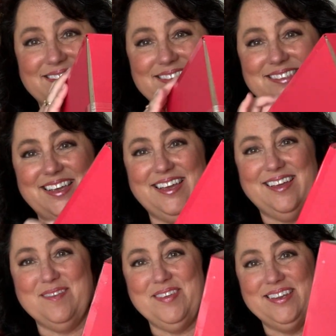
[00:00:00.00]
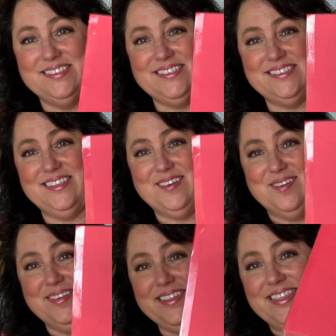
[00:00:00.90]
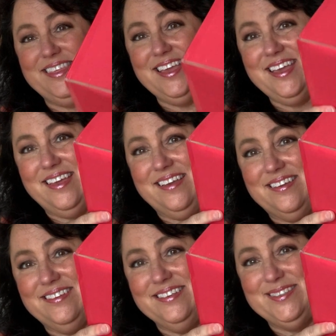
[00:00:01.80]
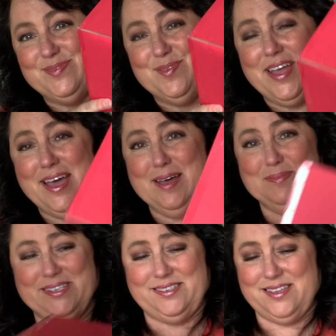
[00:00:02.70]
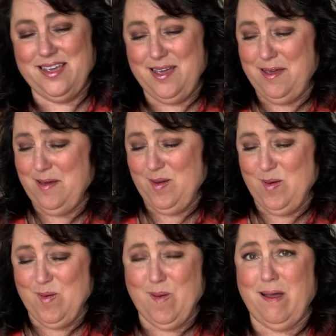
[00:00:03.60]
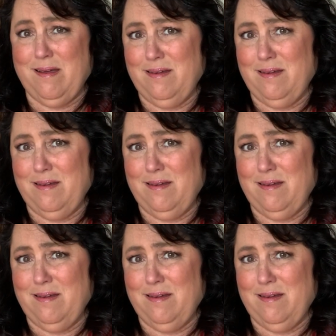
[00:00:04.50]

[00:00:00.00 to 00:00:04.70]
See, I mean, it's the whole thing is wrapped, so